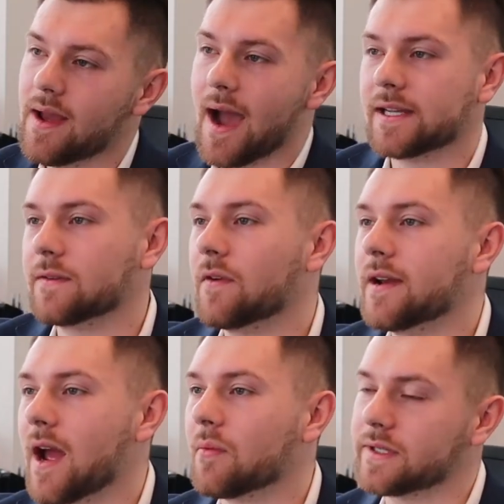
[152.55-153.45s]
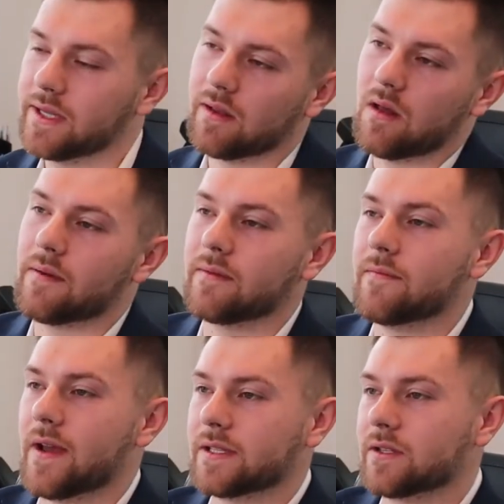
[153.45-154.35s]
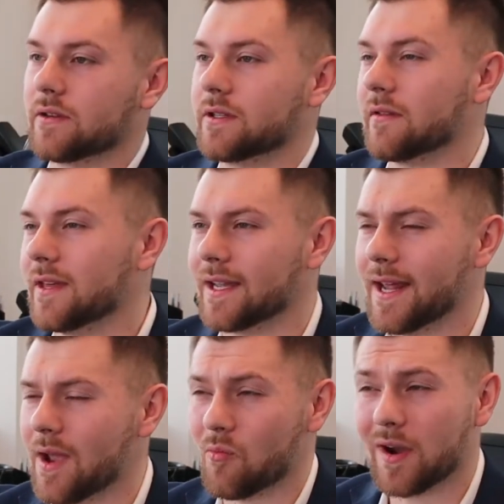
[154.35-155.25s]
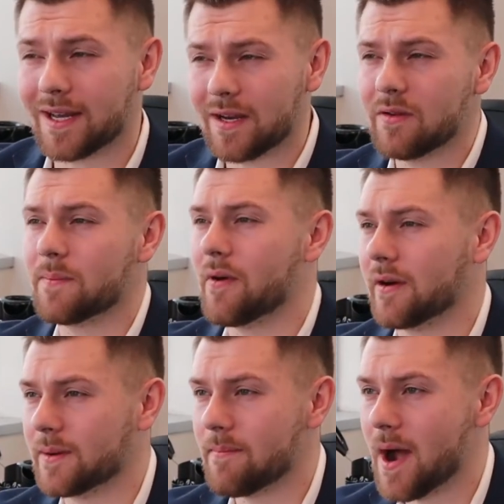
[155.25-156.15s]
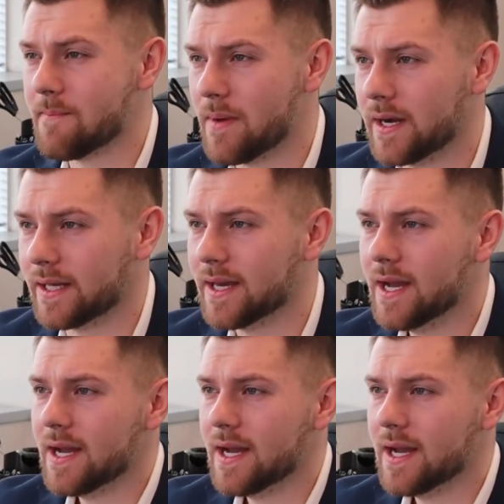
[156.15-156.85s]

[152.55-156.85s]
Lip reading: As of right now, we're seeing a lot of investors, they're thinking, hey, what can I do to park my money?